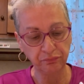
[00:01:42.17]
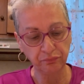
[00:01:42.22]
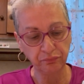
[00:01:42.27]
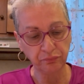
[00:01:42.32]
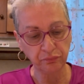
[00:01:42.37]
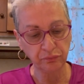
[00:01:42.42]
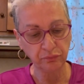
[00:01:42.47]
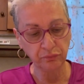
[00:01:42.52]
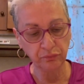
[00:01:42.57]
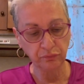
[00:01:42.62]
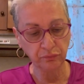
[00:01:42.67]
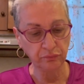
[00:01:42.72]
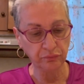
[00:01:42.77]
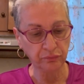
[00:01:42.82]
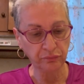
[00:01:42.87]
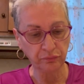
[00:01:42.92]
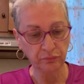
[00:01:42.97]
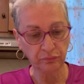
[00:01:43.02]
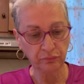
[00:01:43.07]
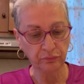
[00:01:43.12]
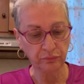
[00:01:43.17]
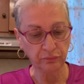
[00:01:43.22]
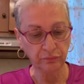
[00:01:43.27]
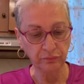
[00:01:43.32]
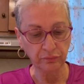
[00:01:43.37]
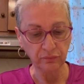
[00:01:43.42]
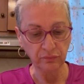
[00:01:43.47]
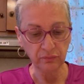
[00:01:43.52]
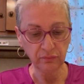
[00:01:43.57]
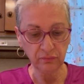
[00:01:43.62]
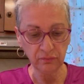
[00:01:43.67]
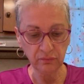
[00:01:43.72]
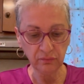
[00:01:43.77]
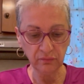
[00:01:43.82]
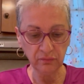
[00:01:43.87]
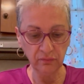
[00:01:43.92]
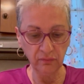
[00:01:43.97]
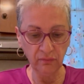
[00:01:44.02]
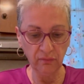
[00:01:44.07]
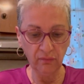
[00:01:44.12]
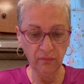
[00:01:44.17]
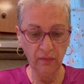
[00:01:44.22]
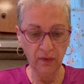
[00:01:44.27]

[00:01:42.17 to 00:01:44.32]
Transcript: Nothing is said.